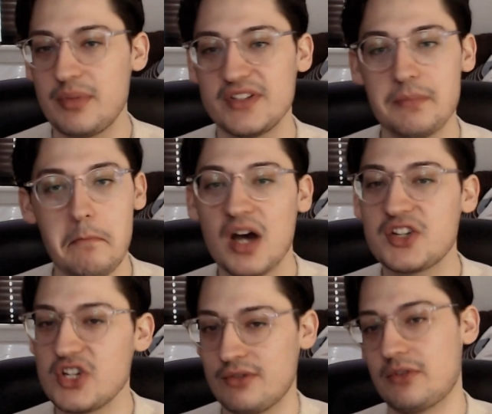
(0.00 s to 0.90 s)
as
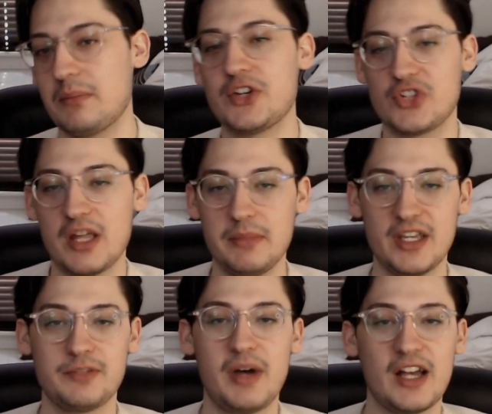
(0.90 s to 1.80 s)
much information at me
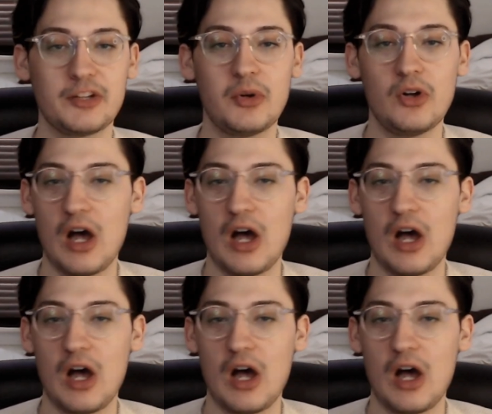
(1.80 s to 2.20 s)
as possible.